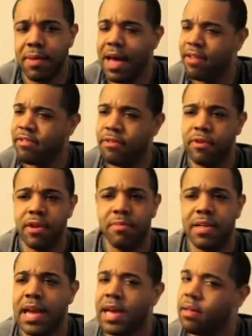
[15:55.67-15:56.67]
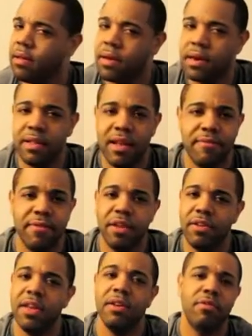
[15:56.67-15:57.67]
High sodium diets are gonna
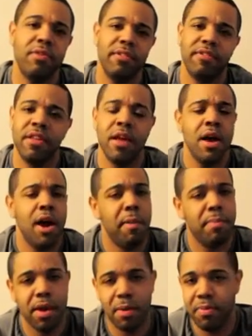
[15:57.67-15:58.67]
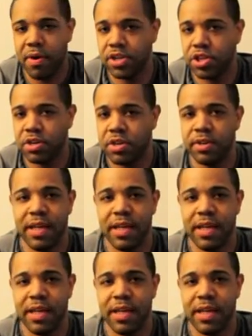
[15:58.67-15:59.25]
definitely increase our blood pressure.